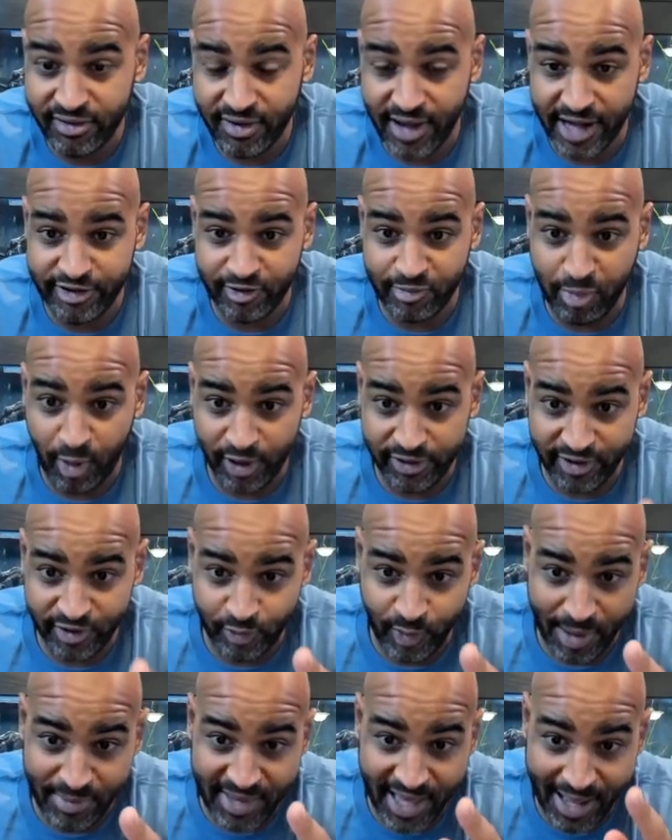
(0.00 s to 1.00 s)
I just bought this
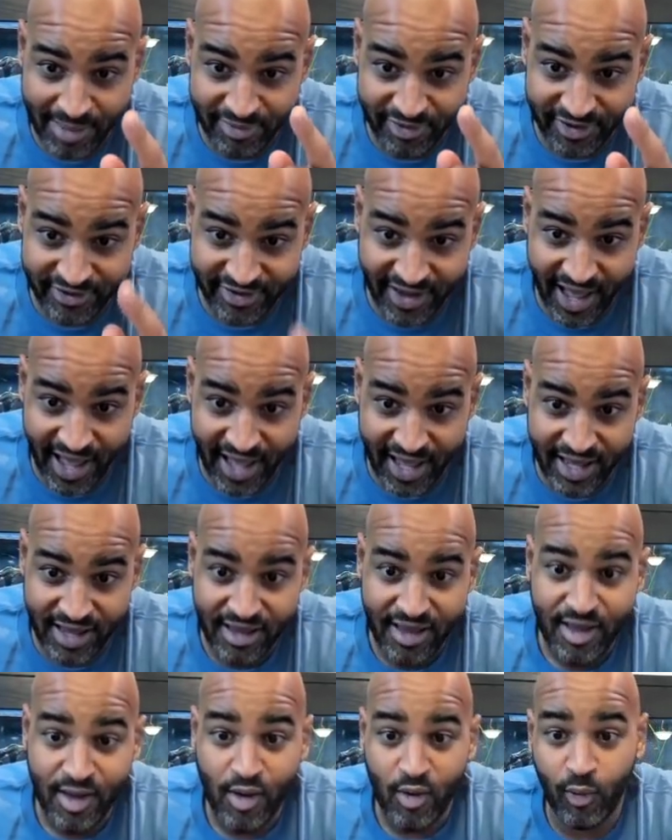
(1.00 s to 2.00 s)
webcam today.
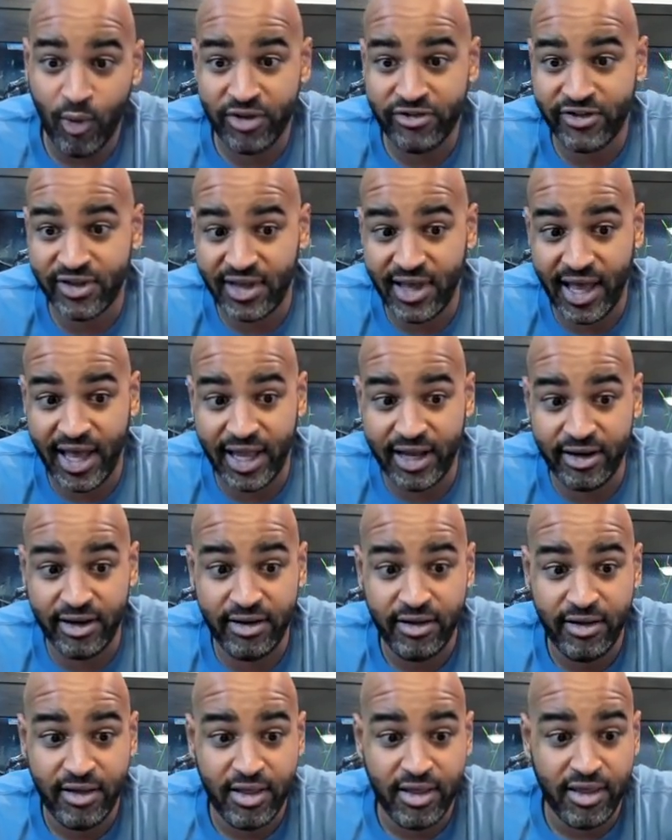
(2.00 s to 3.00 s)
Once again,
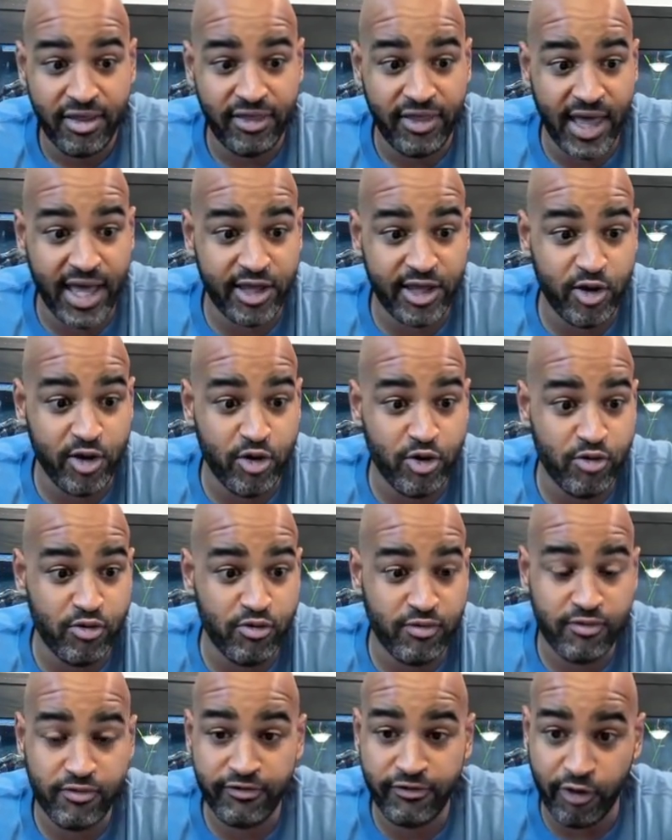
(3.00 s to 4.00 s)
thank you
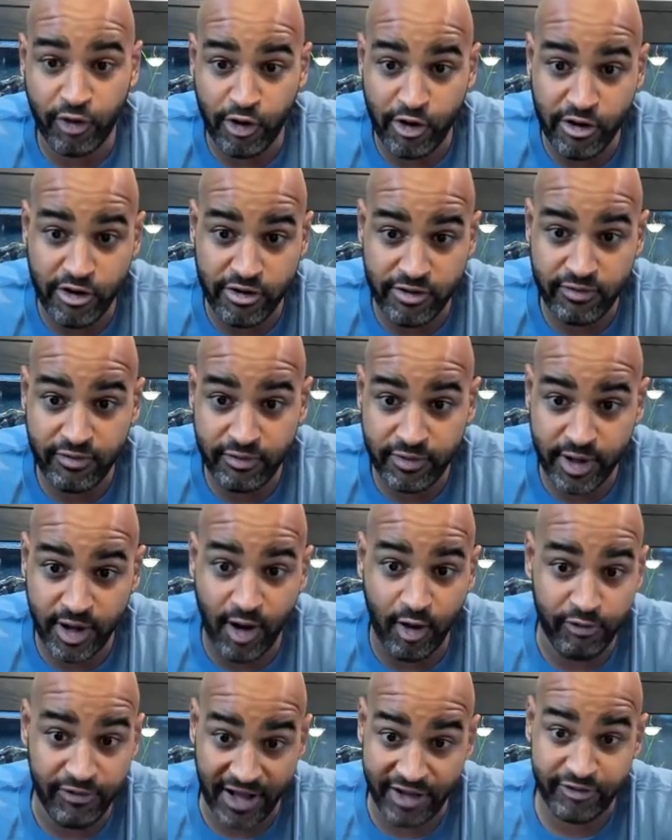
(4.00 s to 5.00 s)
for, you
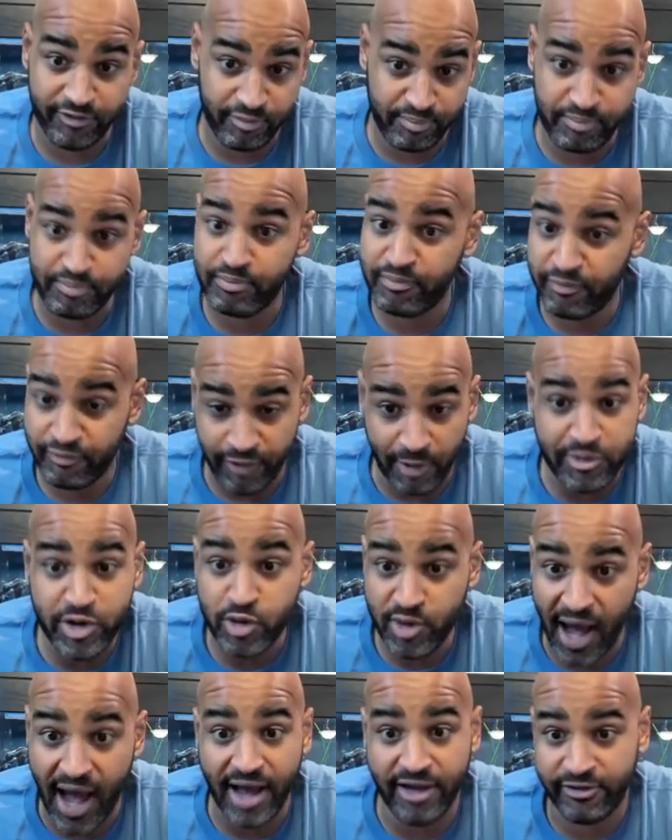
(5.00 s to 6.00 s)
know, that's from you
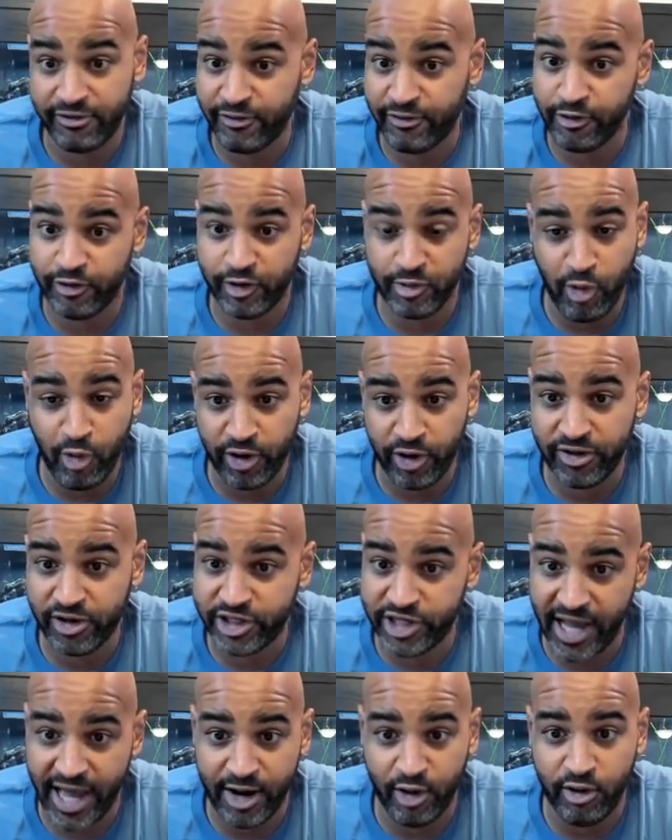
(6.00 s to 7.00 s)
guys for supporting the
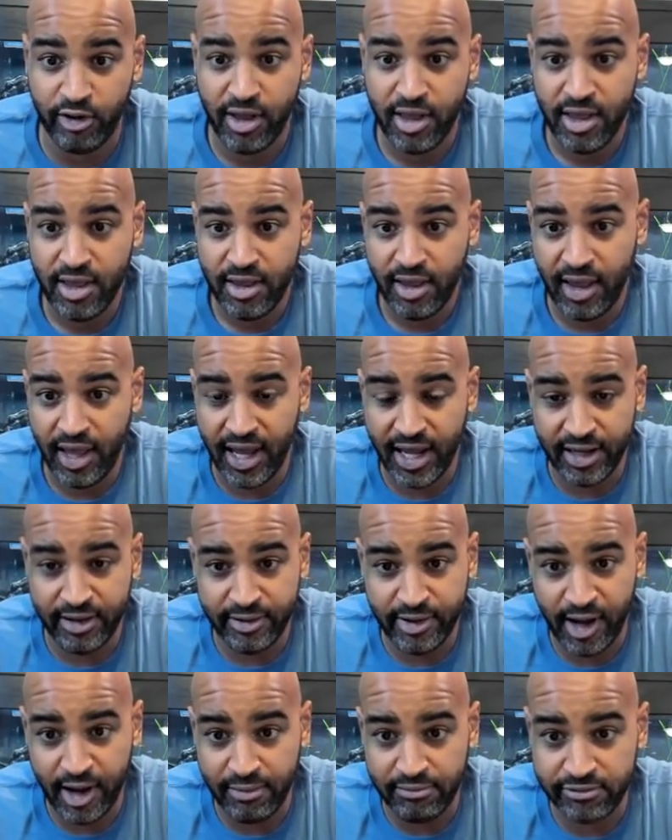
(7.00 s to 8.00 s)
channel and
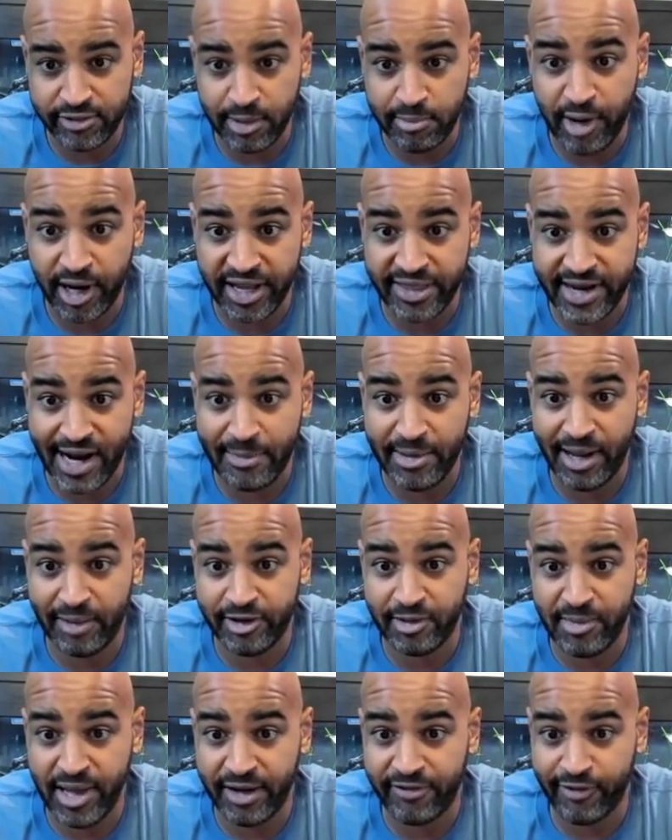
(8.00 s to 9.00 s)
the money that I've been able
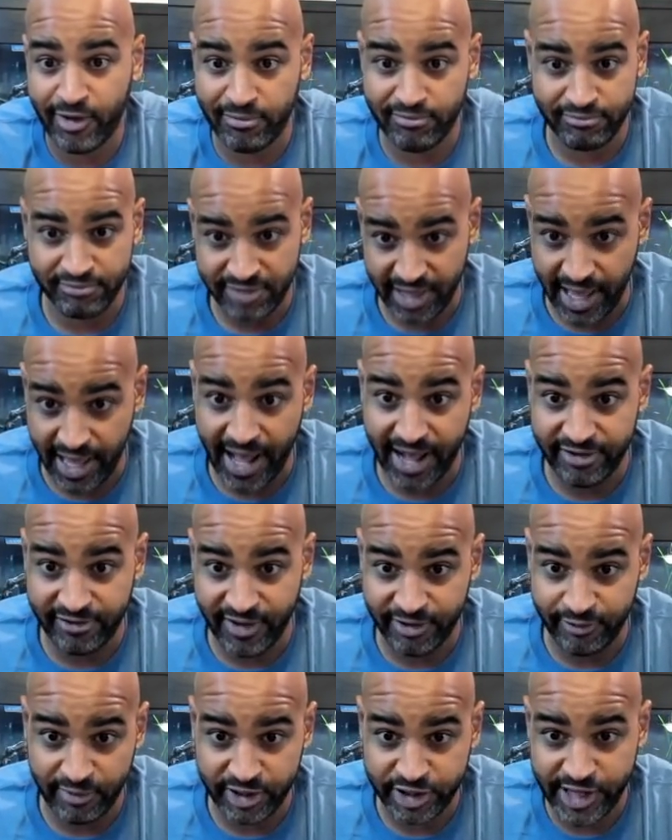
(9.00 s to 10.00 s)
to make from the
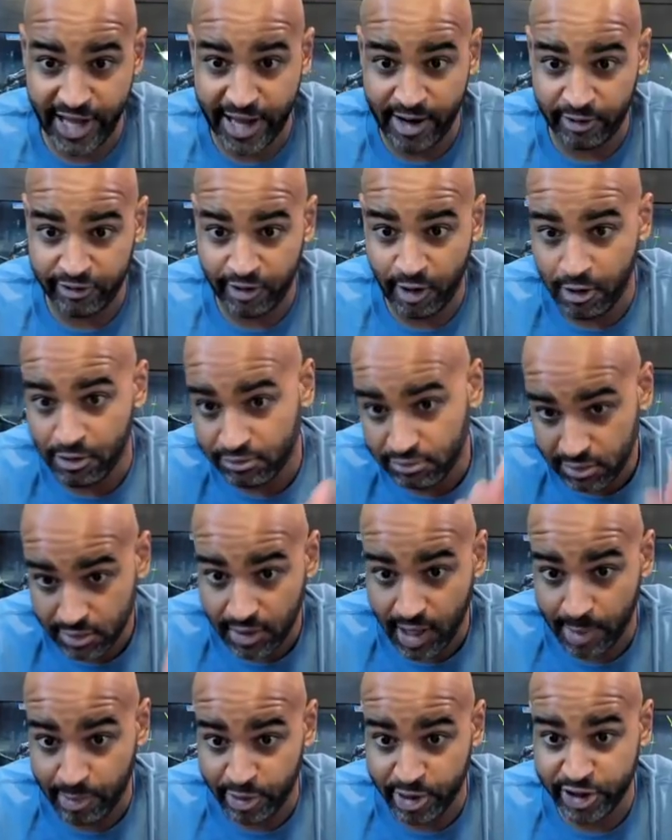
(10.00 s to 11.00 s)
AdSense from the channel. So
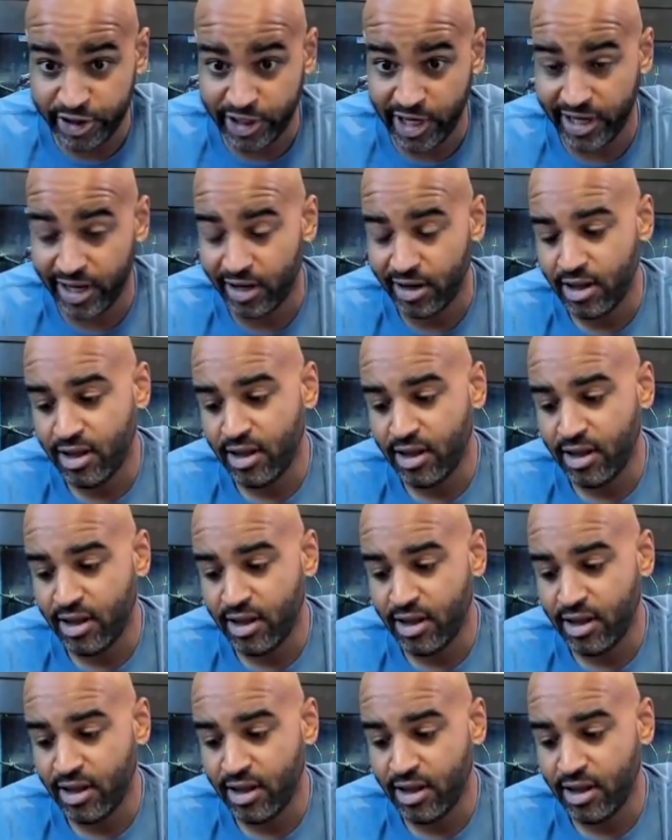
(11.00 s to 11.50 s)
I appreciate it.